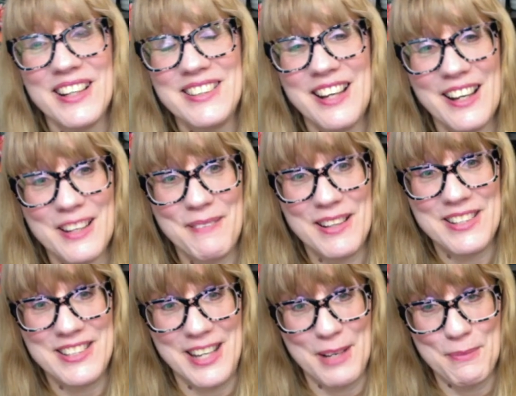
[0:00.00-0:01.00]
to talk about
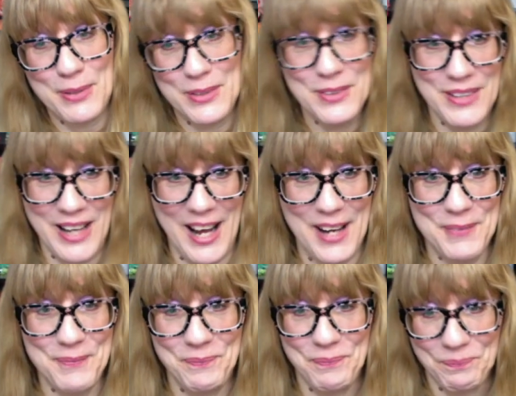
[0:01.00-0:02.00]
shampoo now.
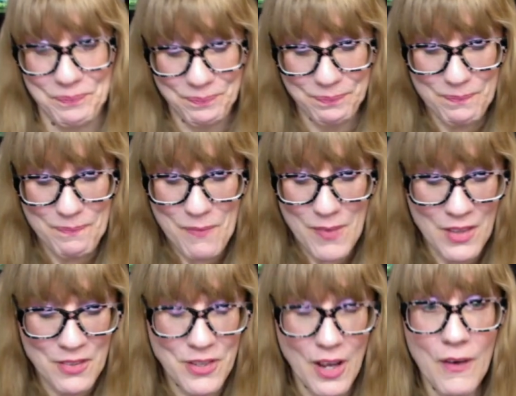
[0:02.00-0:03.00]

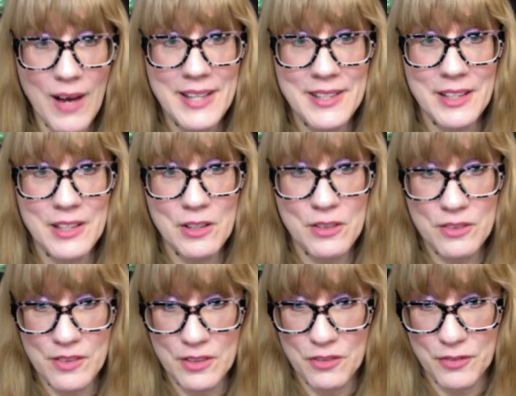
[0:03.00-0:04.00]
So I did use
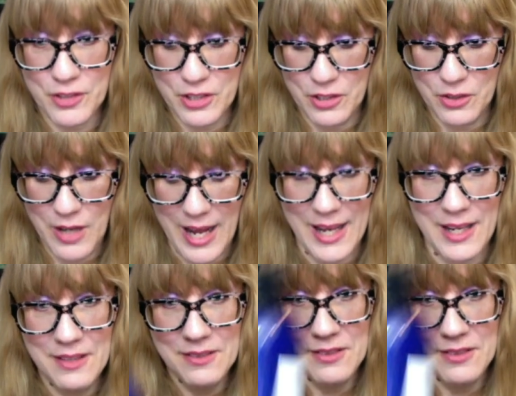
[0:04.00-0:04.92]
this for 2 days.